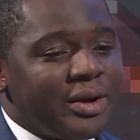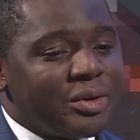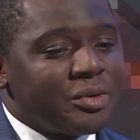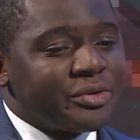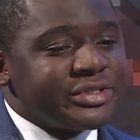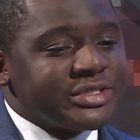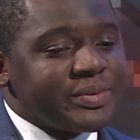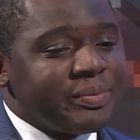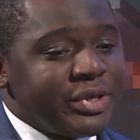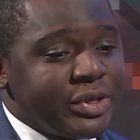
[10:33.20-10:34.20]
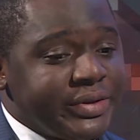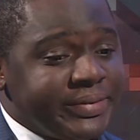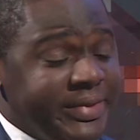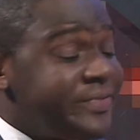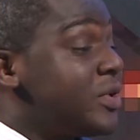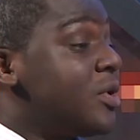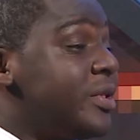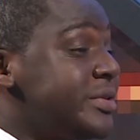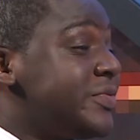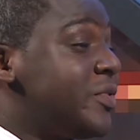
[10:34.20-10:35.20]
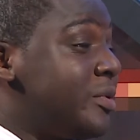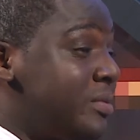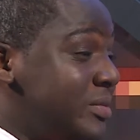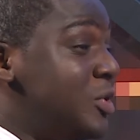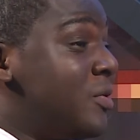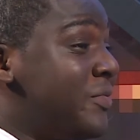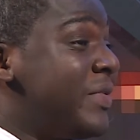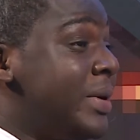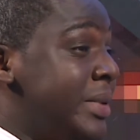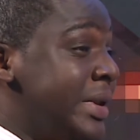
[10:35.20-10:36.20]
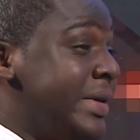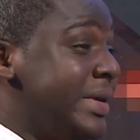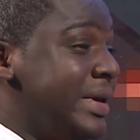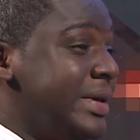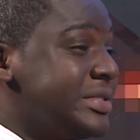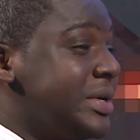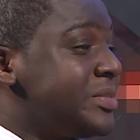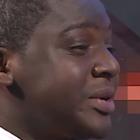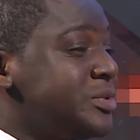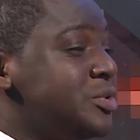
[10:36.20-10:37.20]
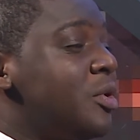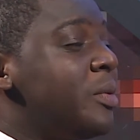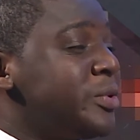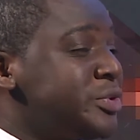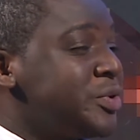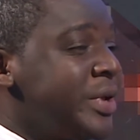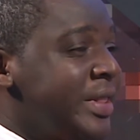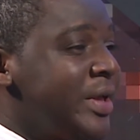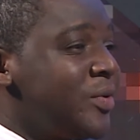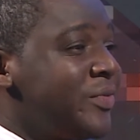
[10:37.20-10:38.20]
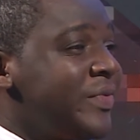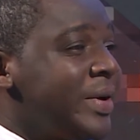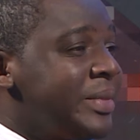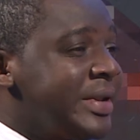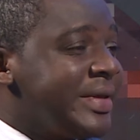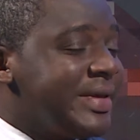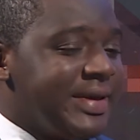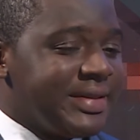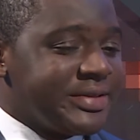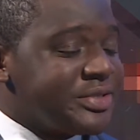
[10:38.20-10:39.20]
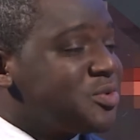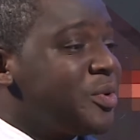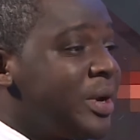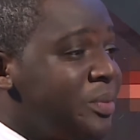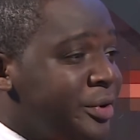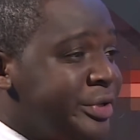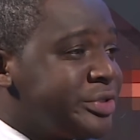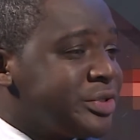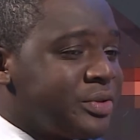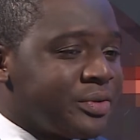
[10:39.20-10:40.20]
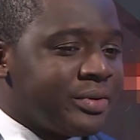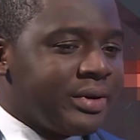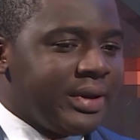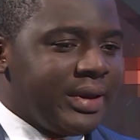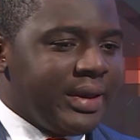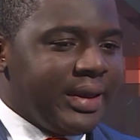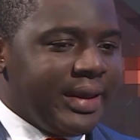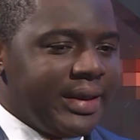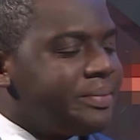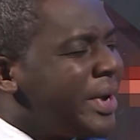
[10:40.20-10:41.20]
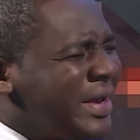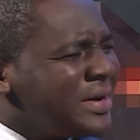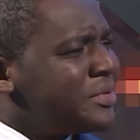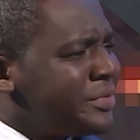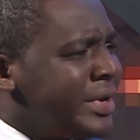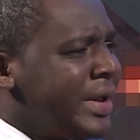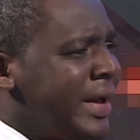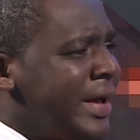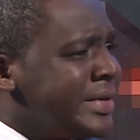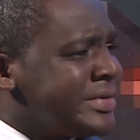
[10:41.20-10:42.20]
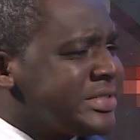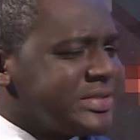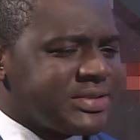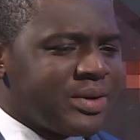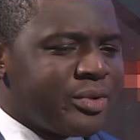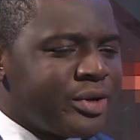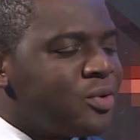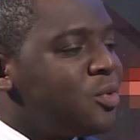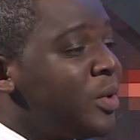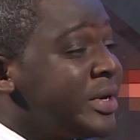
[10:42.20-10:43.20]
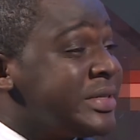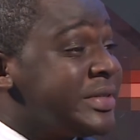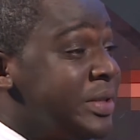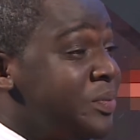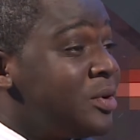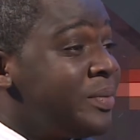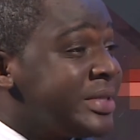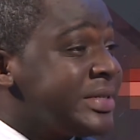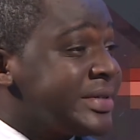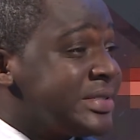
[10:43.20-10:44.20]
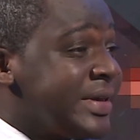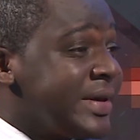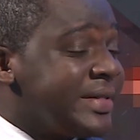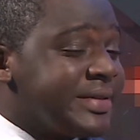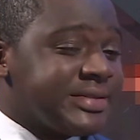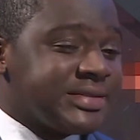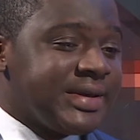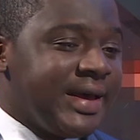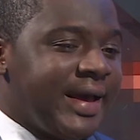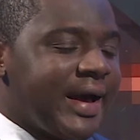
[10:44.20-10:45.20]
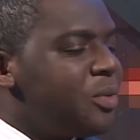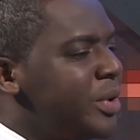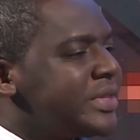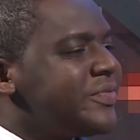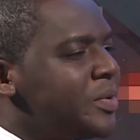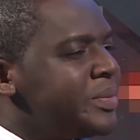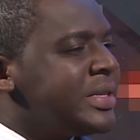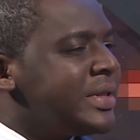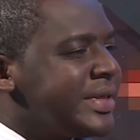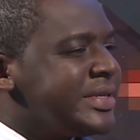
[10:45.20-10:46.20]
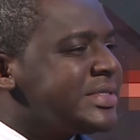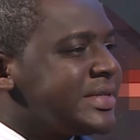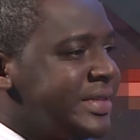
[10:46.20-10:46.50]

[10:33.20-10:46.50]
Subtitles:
could be difficult for your family. Sometimes you cobble together your family. This is what I'm going to do. In my career, as someone who worked in diplomatic circles, I worked for Middle Eastern